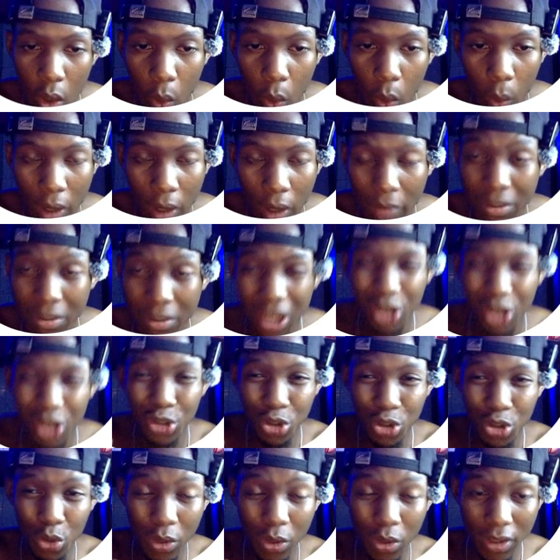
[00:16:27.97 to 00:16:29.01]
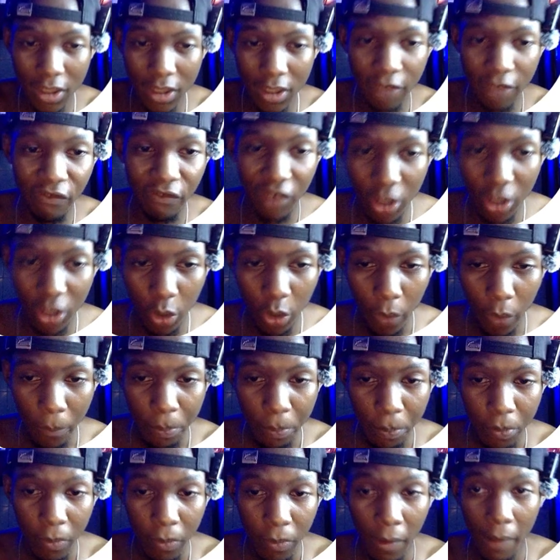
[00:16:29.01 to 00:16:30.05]
what I'm telling you in this video,
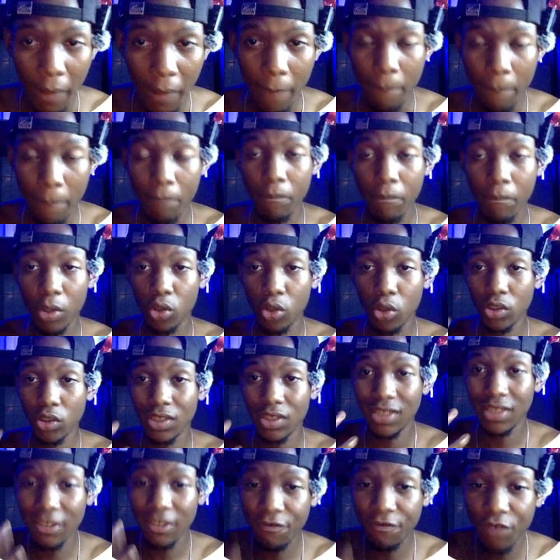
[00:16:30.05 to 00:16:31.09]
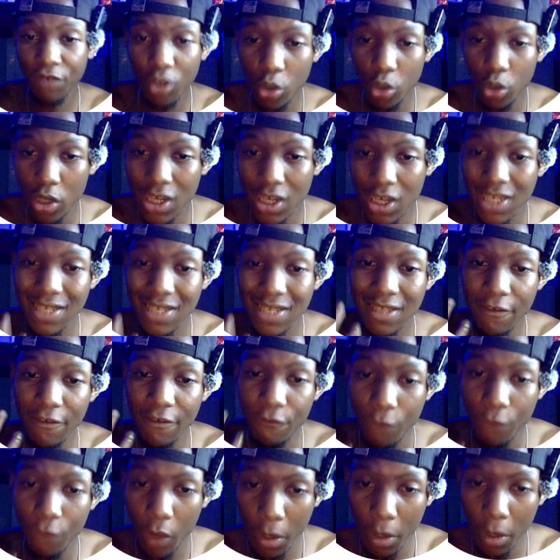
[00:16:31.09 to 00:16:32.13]
because this video is the
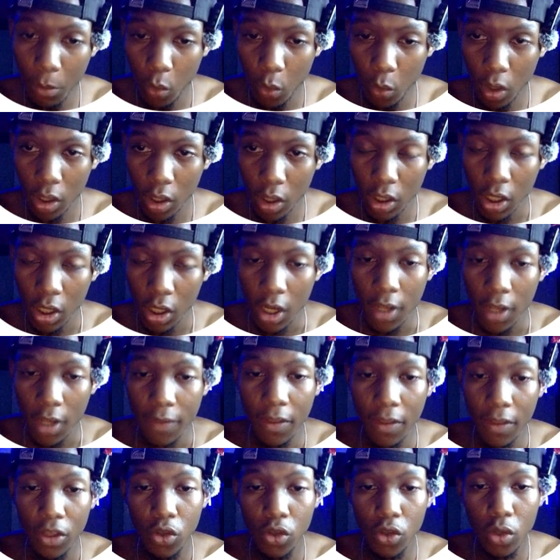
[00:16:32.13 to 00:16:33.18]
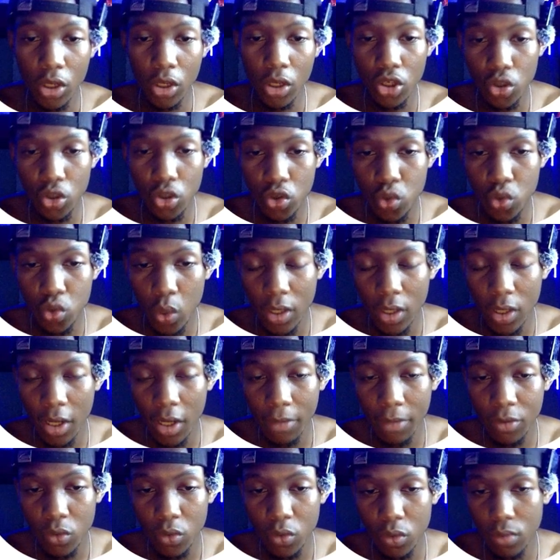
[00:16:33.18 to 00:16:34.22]
framework that you can use to
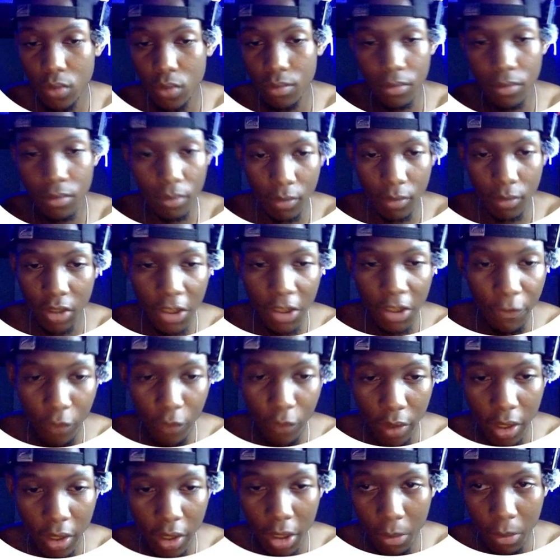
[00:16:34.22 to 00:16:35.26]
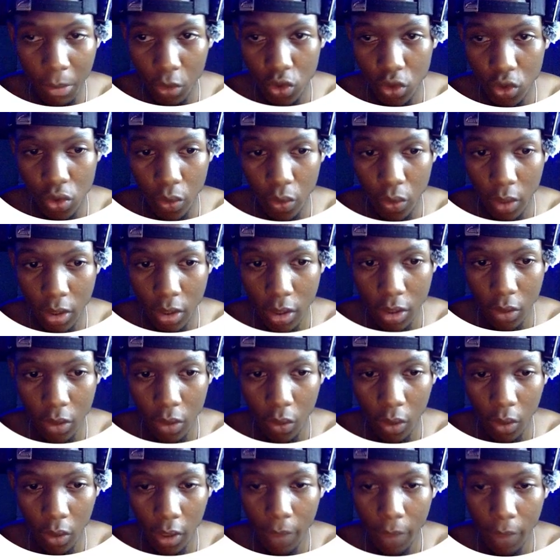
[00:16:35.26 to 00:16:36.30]
adapt to different emails you're writing.
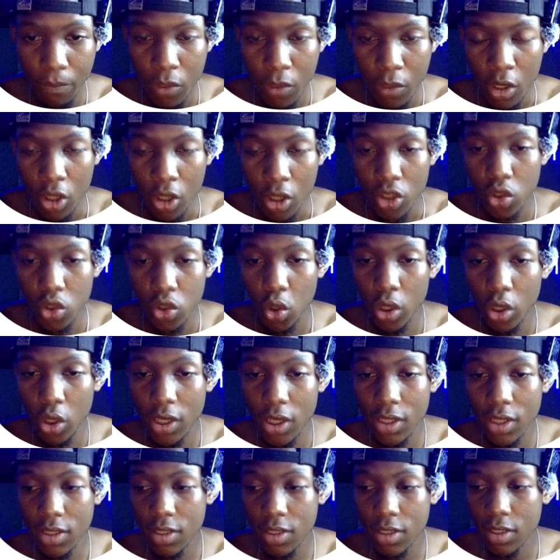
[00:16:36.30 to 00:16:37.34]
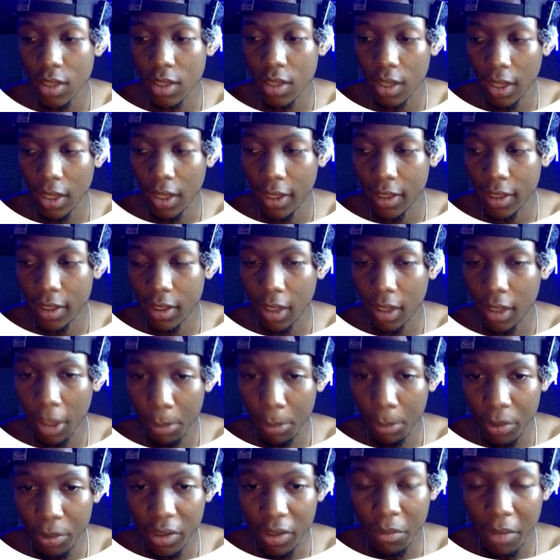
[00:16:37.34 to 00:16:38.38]
Okay, so it's like a
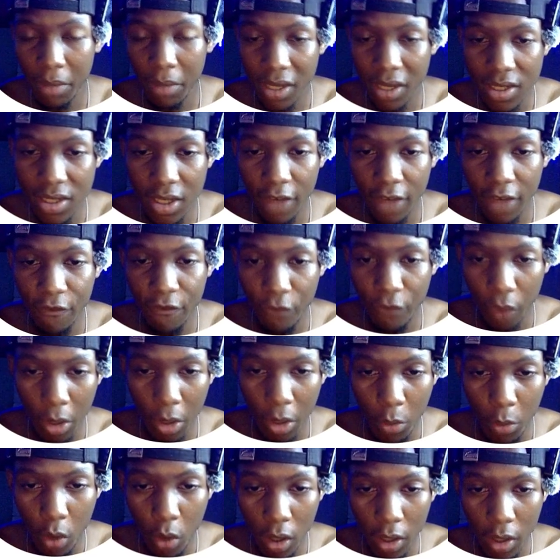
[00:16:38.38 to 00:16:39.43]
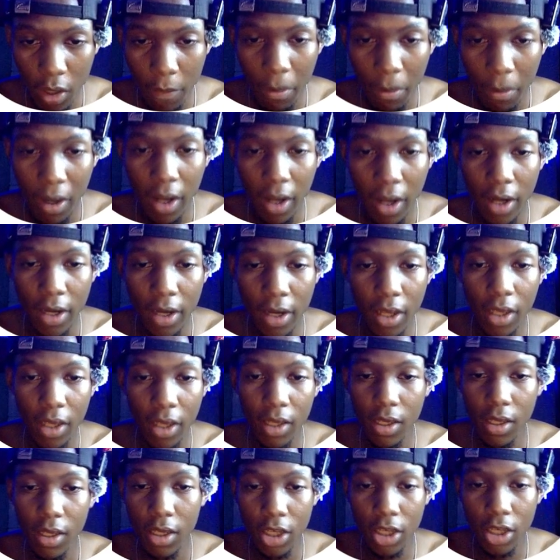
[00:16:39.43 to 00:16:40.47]
pretty basic framework, but
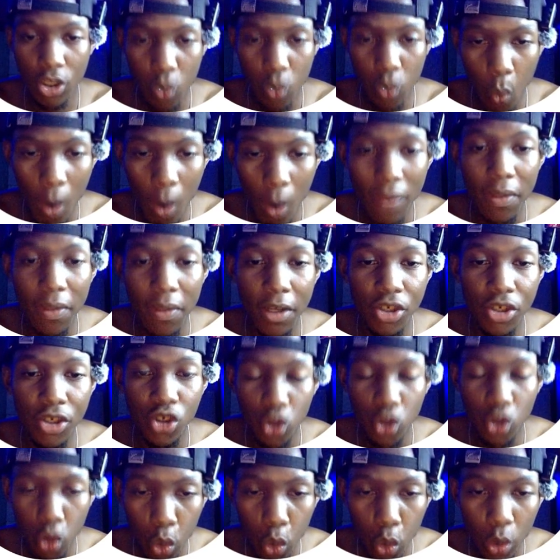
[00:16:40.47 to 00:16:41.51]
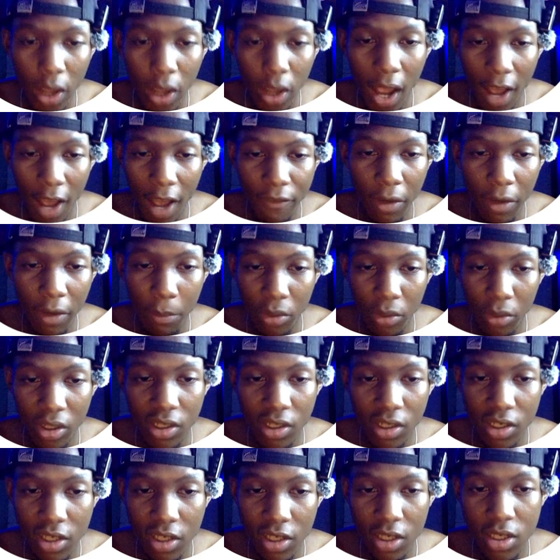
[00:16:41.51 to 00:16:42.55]
it's one that should have a pretty
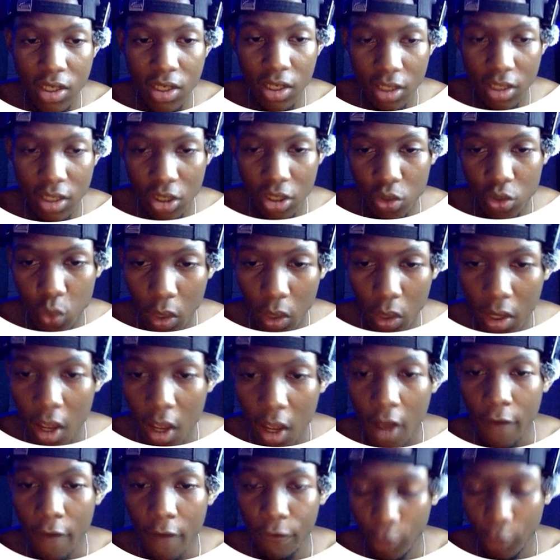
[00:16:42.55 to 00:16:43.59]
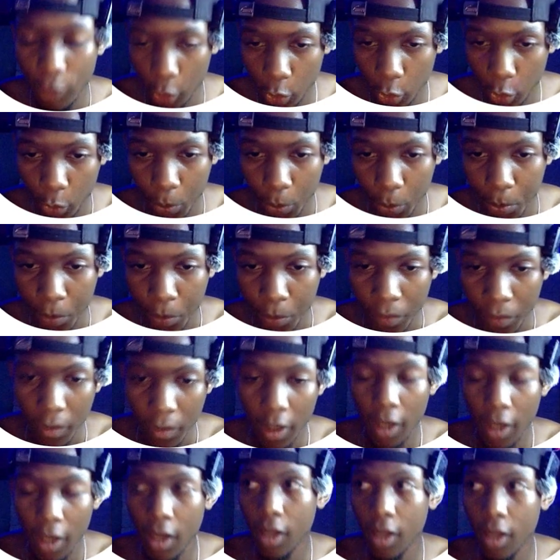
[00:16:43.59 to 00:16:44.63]
decent success rate for you.
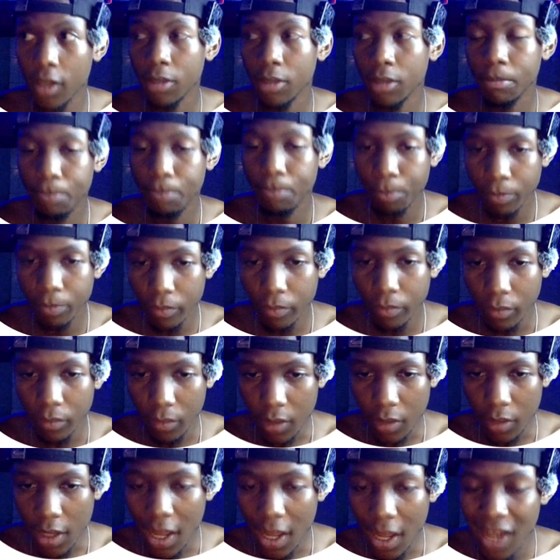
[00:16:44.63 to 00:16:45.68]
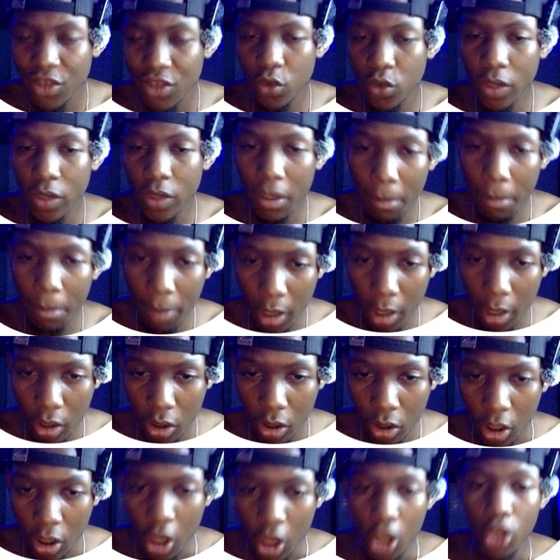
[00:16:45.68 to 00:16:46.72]
And as you get
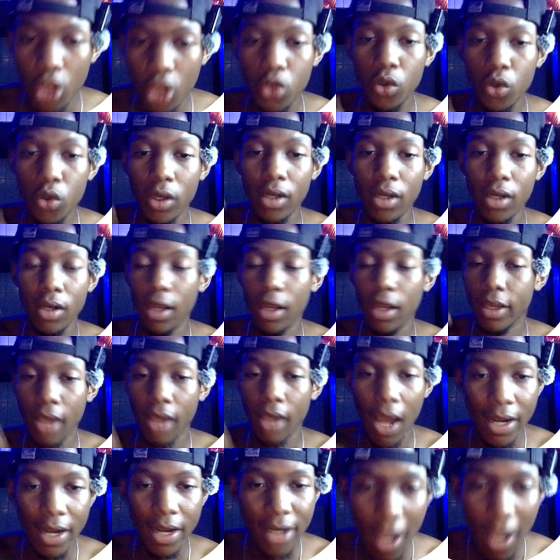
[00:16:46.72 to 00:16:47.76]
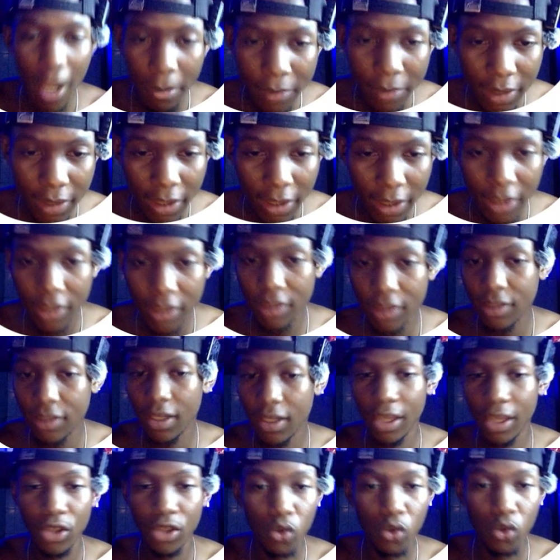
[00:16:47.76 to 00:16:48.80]
better, you can like adapt it
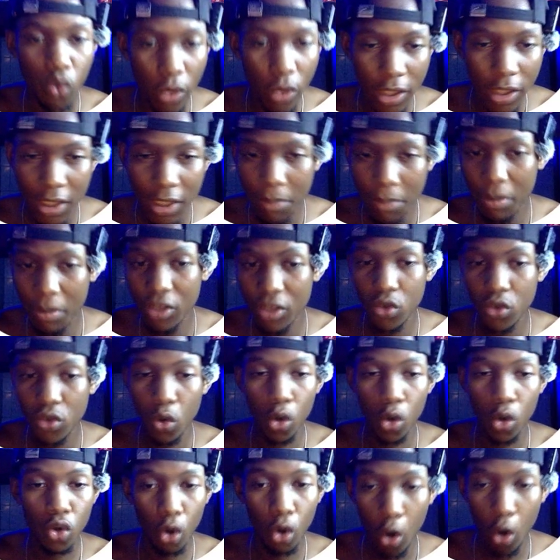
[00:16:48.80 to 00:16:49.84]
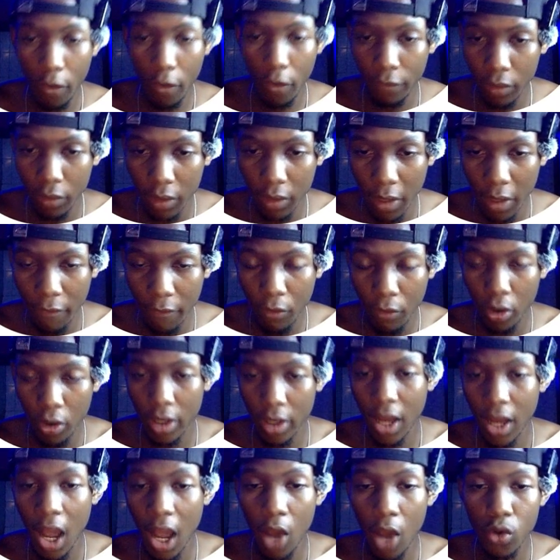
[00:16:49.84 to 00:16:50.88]
and tweak it based on your comfort level
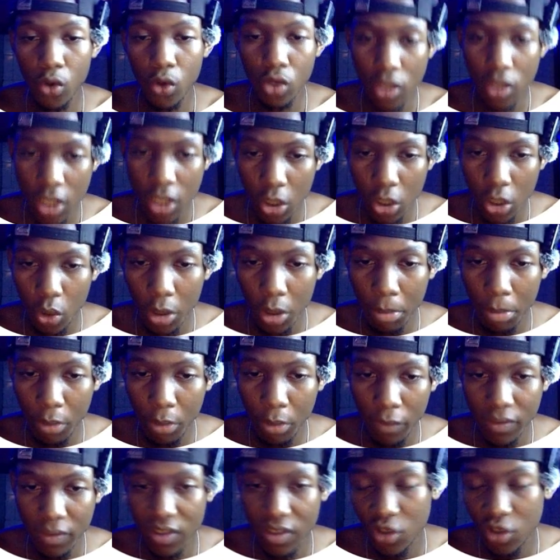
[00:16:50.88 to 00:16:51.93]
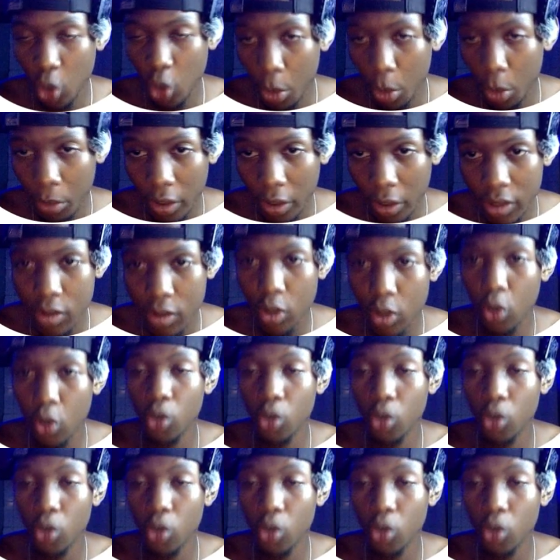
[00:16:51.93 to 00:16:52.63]
and how your skill improves as a copywriter